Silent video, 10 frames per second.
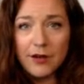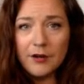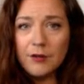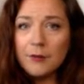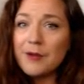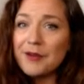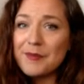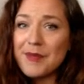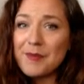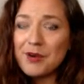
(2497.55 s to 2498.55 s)
But
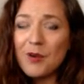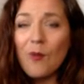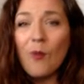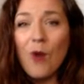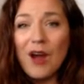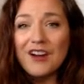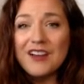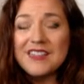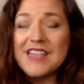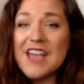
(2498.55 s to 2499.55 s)
remember, water is
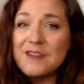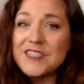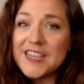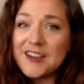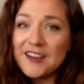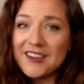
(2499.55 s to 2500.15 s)
amphoteric.